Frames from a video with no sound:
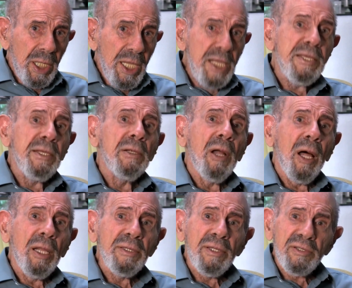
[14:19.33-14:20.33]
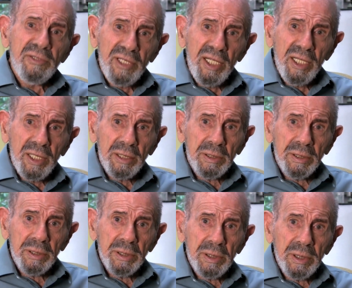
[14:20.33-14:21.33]
he can
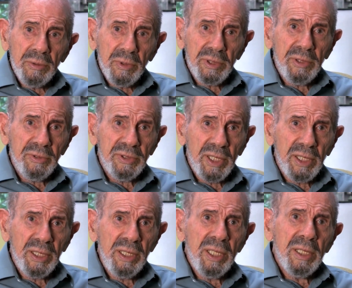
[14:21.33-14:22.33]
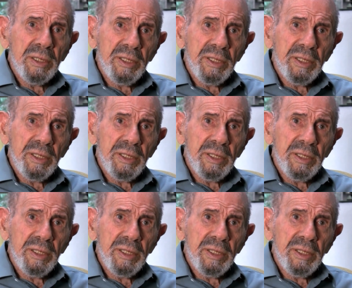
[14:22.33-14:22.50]
understand when you say,